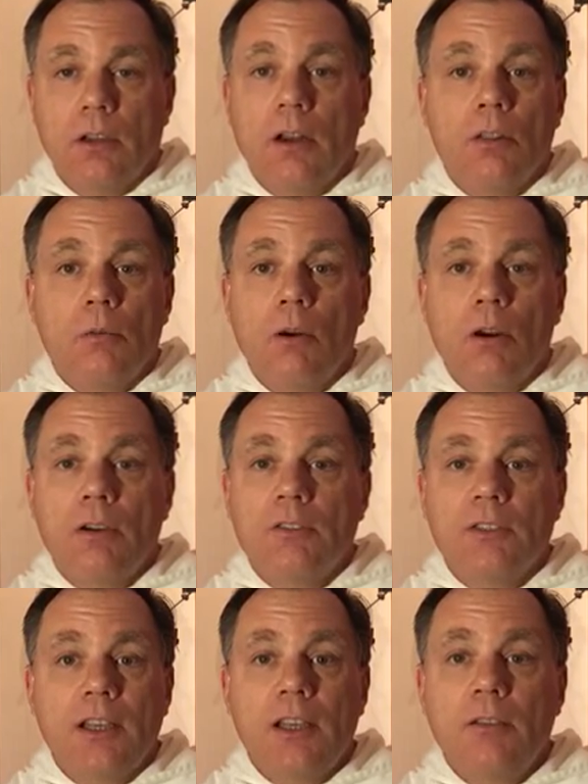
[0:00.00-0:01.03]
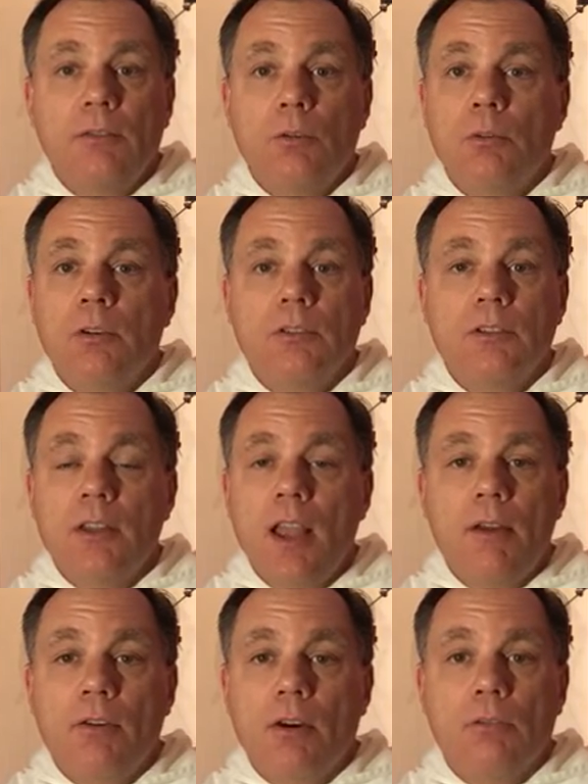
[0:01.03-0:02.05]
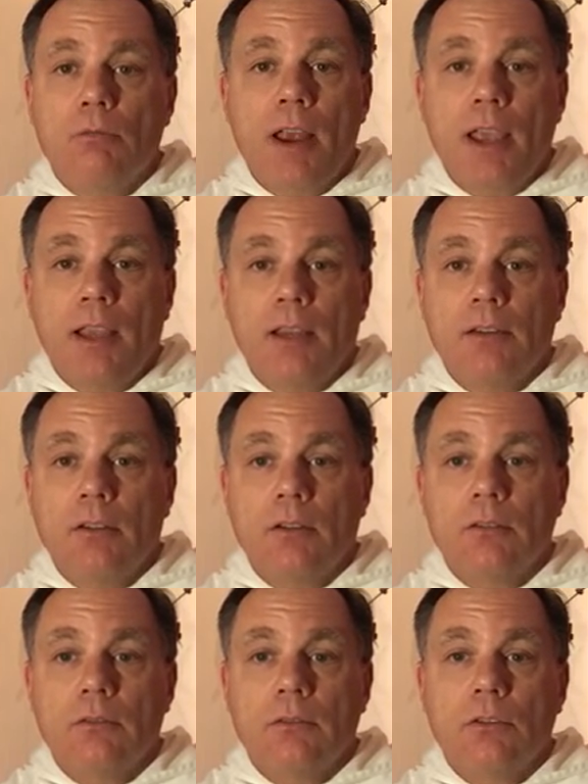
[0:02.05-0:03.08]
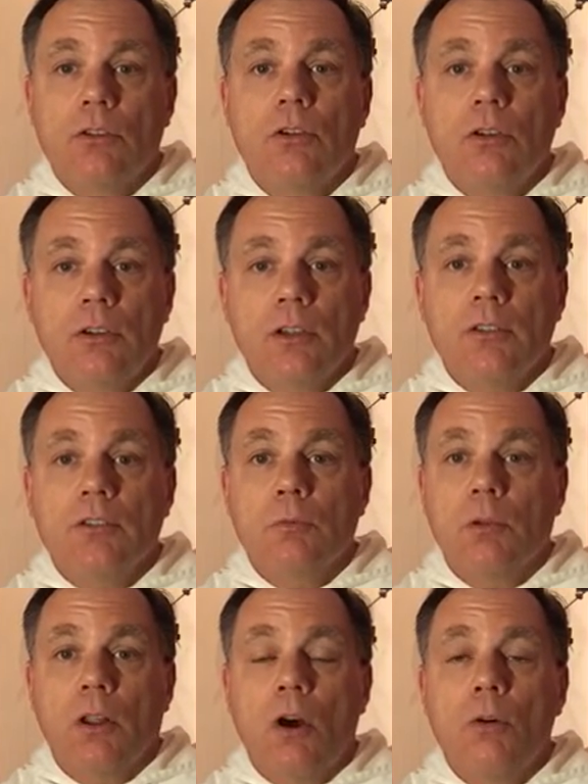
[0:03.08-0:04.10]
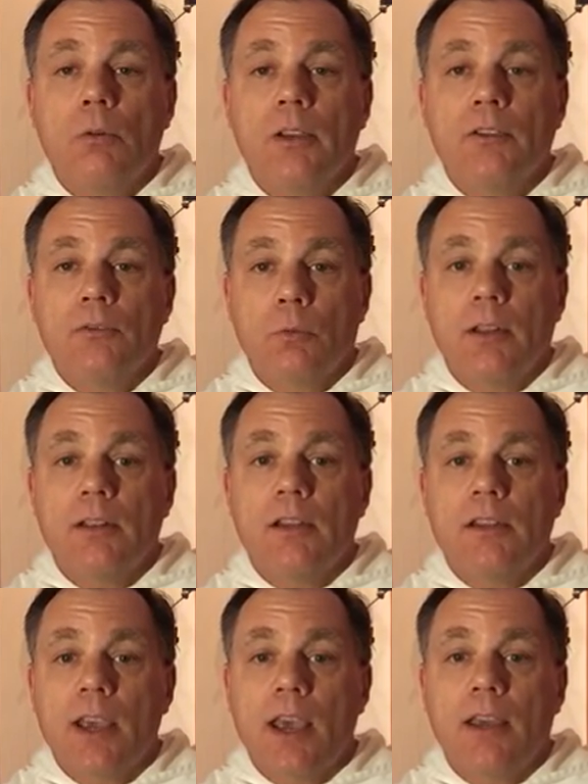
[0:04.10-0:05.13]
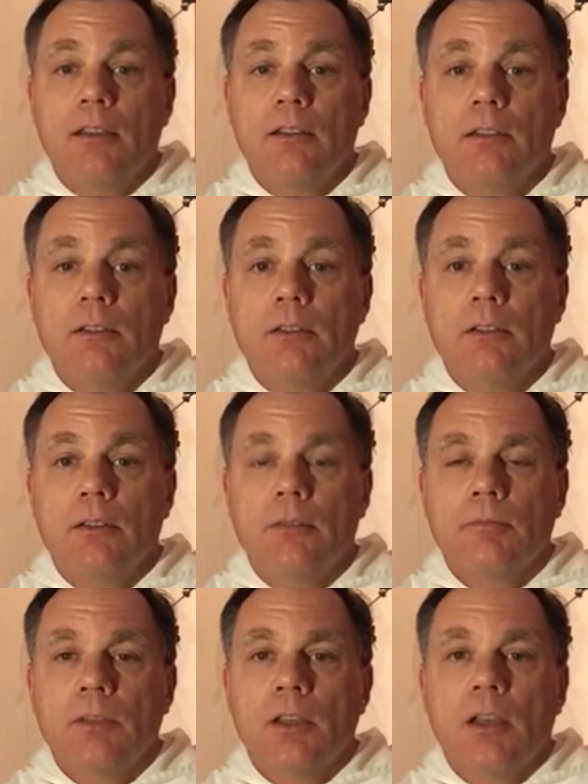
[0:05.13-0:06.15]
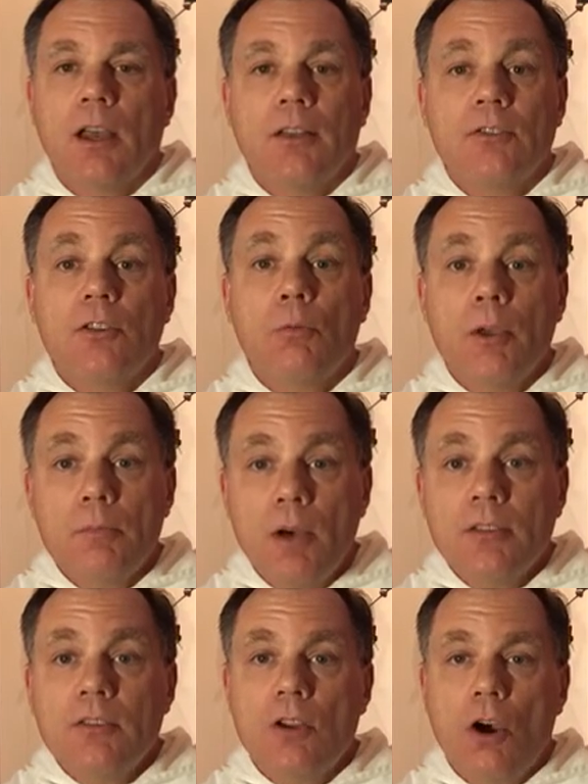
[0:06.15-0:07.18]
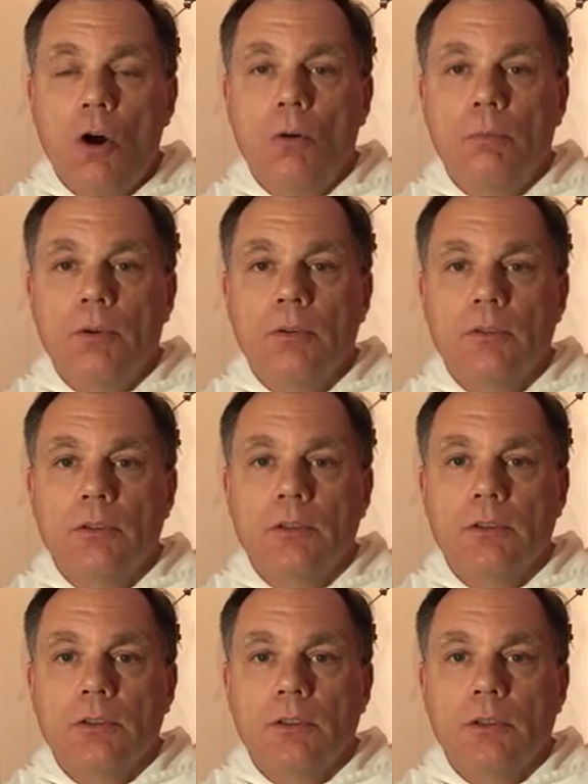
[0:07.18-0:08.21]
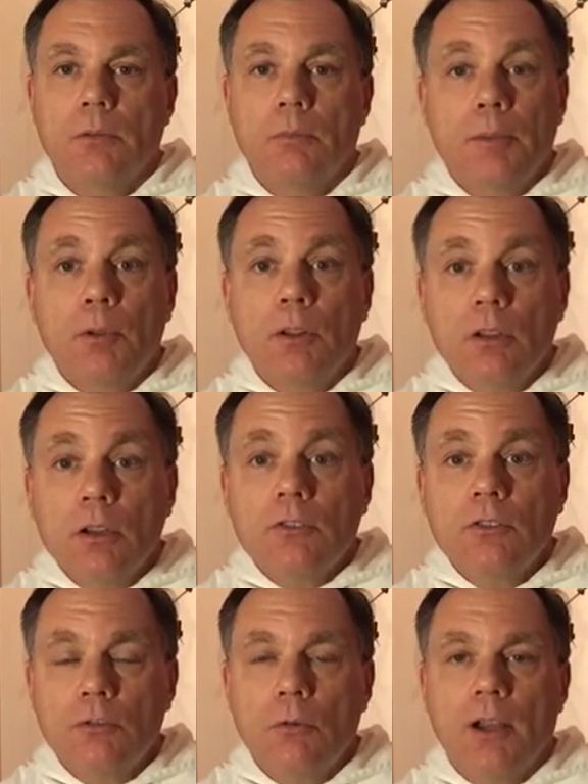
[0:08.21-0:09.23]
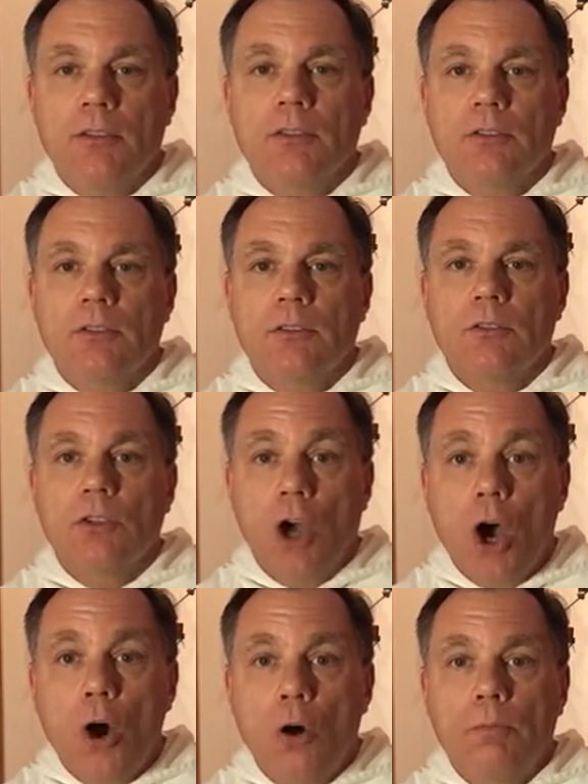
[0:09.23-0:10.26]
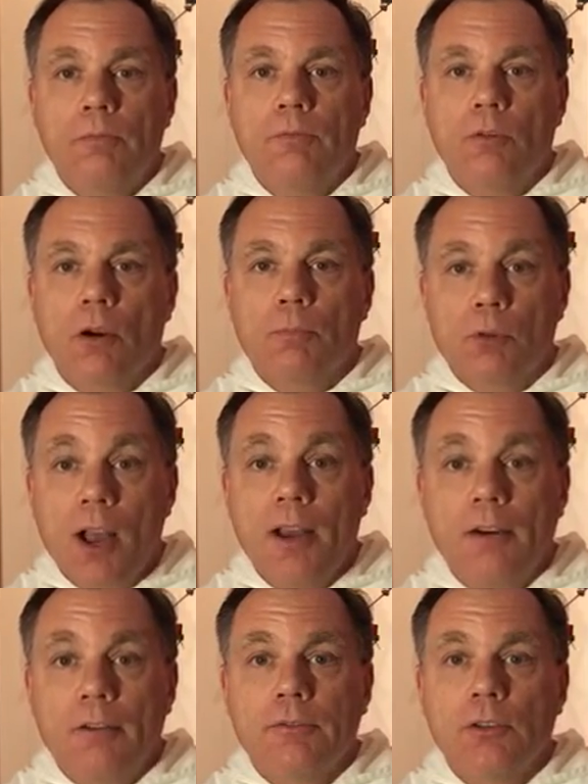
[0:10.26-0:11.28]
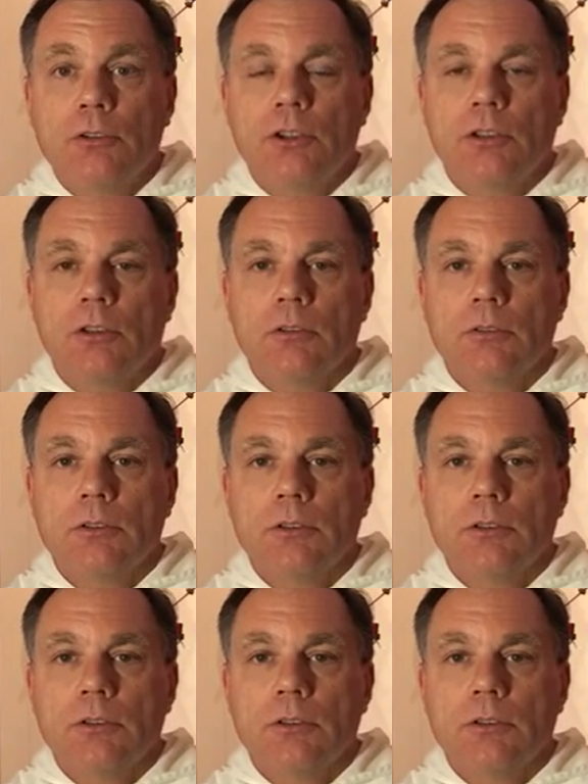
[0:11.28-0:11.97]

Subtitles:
In other words, evil will never reign. Goodness will always win the day. And so we must hope. People look to us to hope for a brighter future.